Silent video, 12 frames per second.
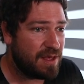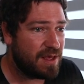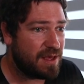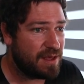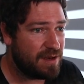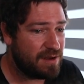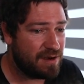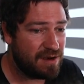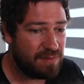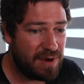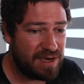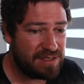And
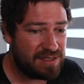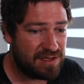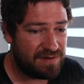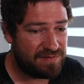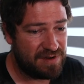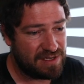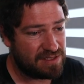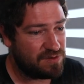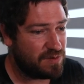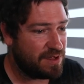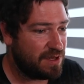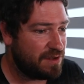my stuff doesn't
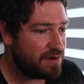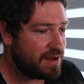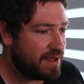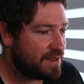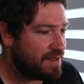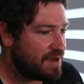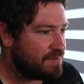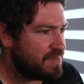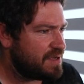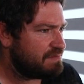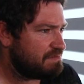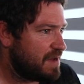really look like that,
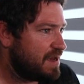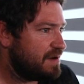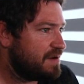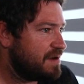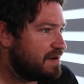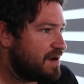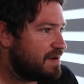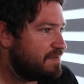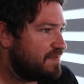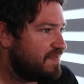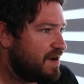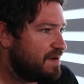but I don't know,
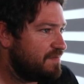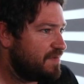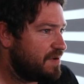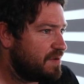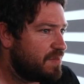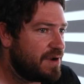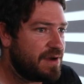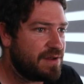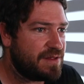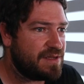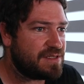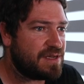I'm very proud
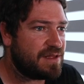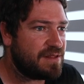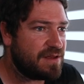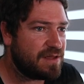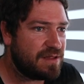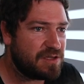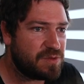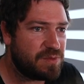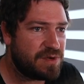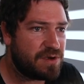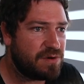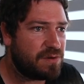of this. I think it looks
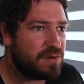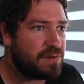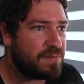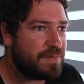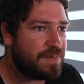pretty cool.